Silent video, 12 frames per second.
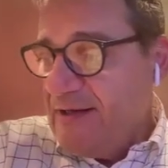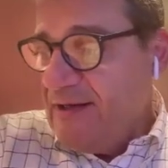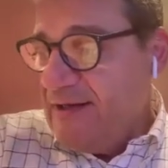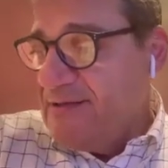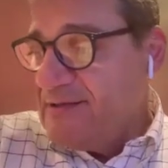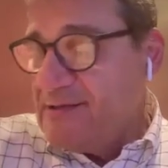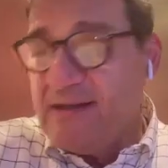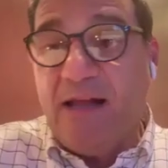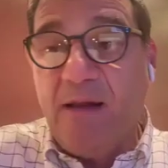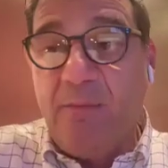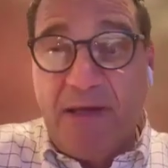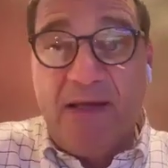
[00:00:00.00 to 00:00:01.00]
is
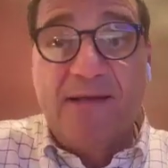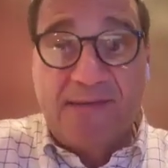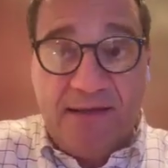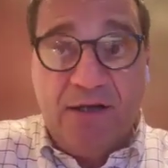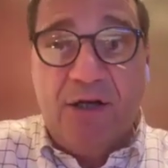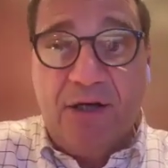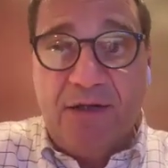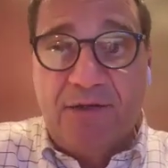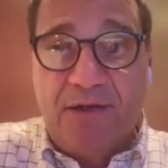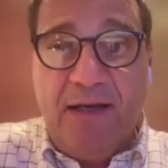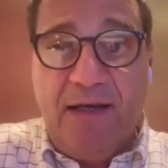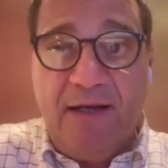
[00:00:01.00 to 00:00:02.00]
helping us a lot
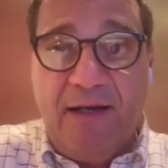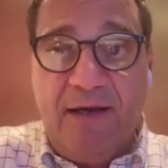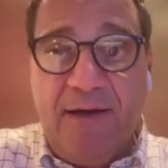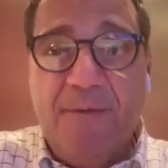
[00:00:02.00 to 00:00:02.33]
in